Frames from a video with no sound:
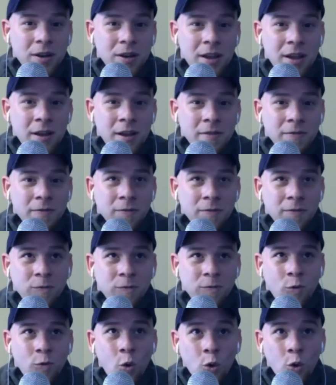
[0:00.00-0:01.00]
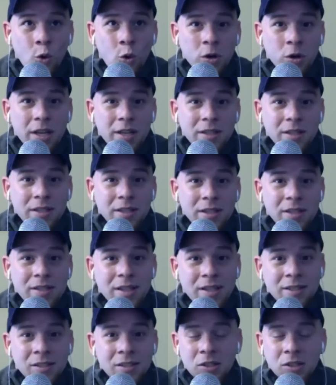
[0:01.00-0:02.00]
f4 lens
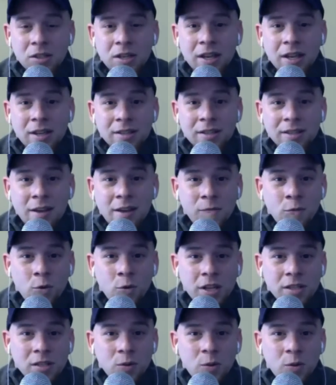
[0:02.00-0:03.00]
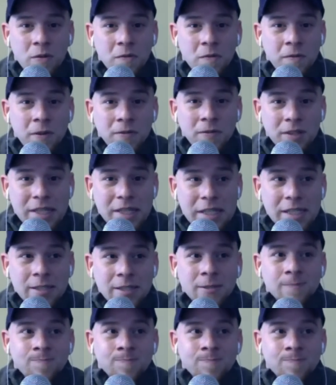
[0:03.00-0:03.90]
is as good as that 40 to 150,